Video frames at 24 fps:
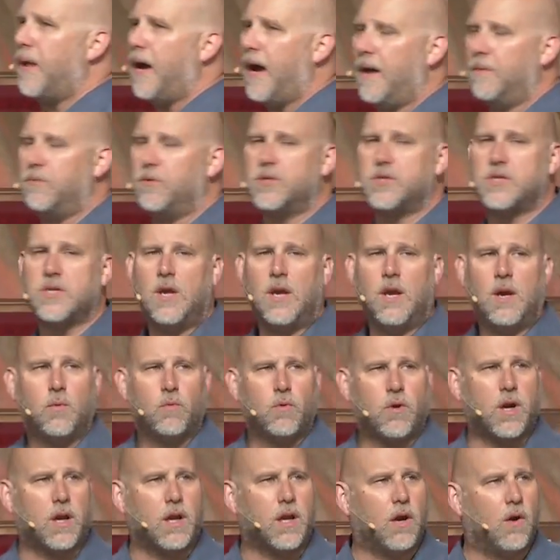Bibles,
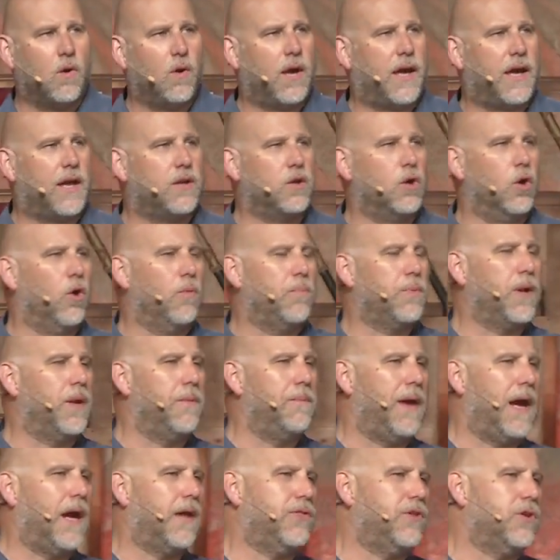we're going to go ahead and open to
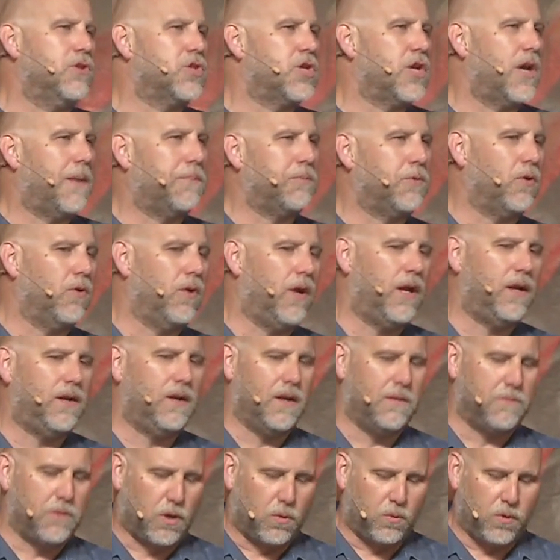Matthew chapter 8,
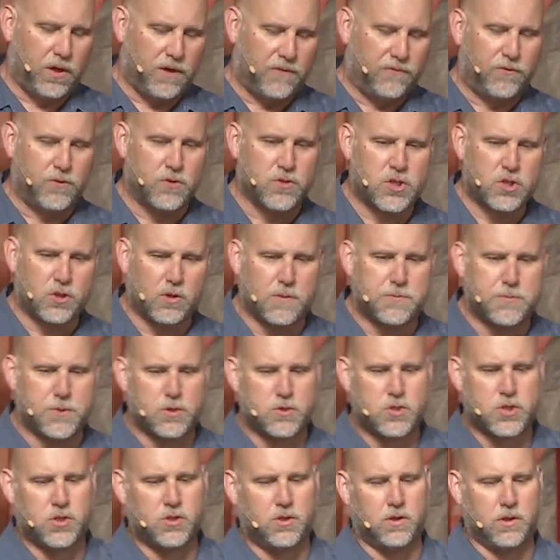and I'm going to read a few
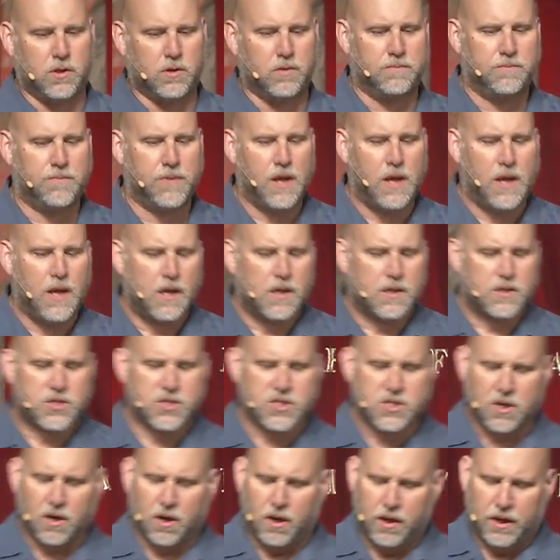scriptures to you,
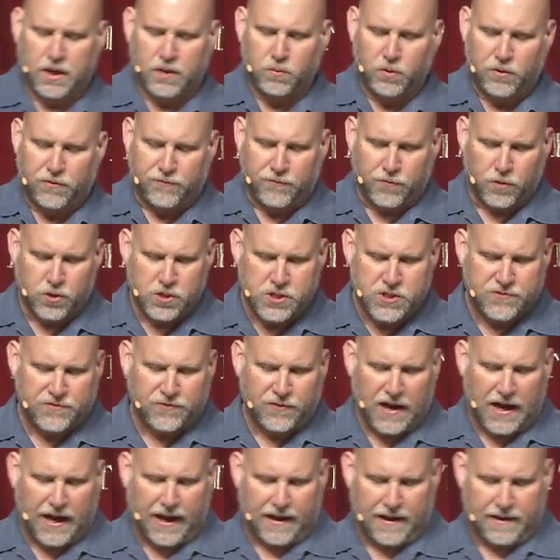starting with verse
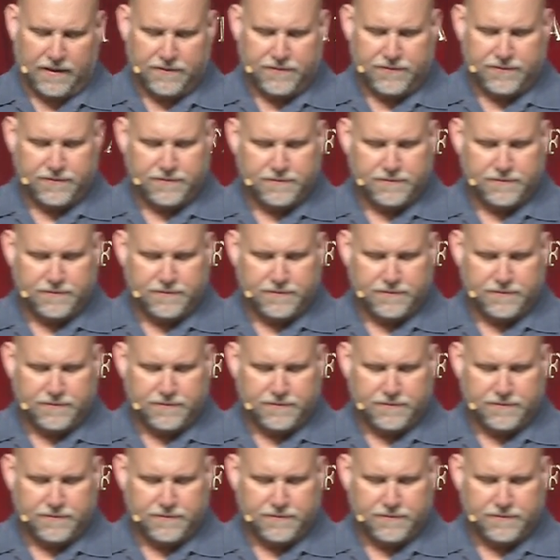5.